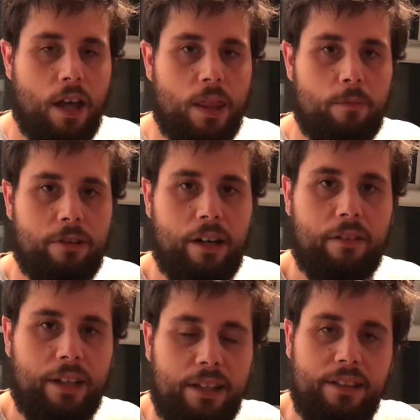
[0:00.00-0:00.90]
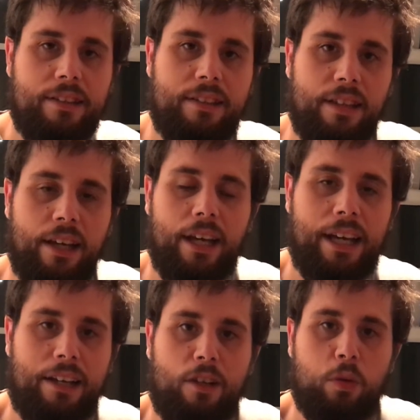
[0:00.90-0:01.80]
The brownies
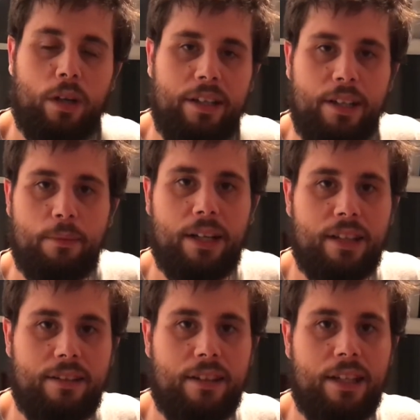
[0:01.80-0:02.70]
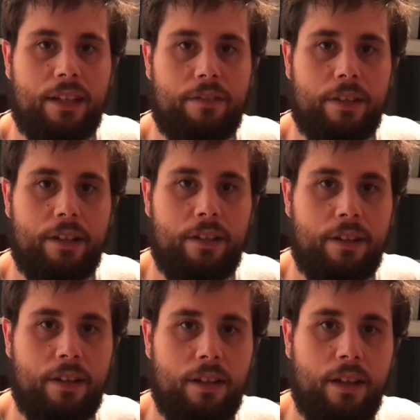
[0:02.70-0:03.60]
had 20 minutes in the oven.
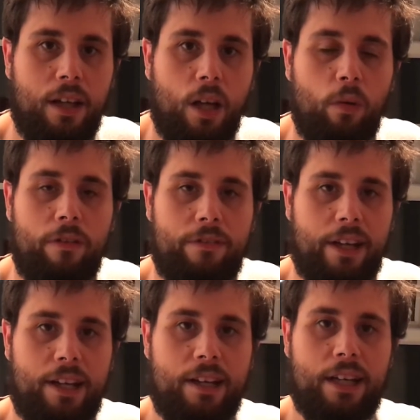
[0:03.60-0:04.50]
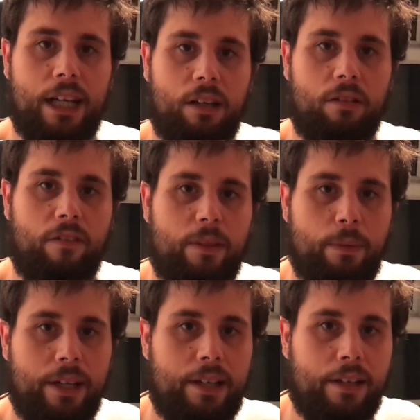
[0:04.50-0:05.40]
We've taken it out of the
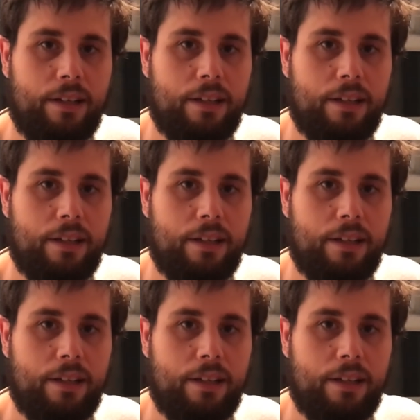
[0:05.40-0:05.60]
baking